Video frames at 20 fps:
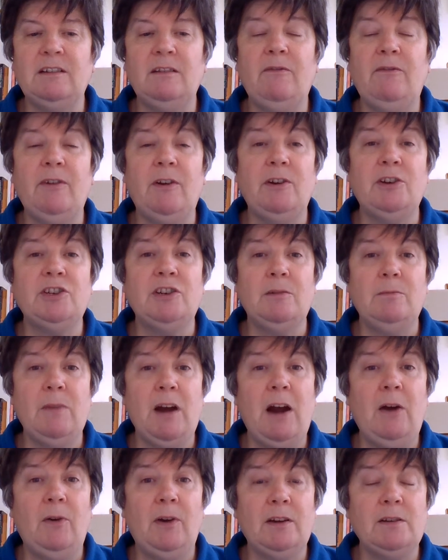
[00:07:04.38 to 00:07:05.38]
the Virgin
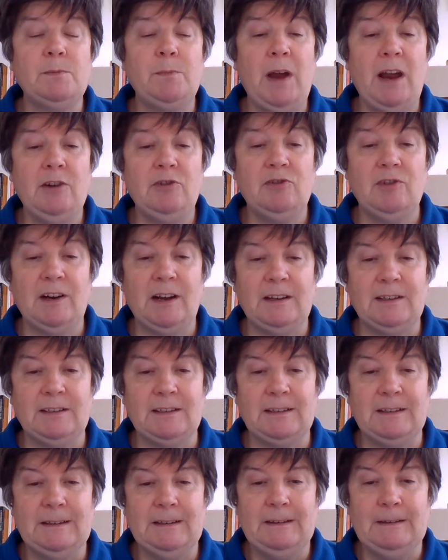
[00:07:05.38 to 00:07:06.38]
Mary as patroness.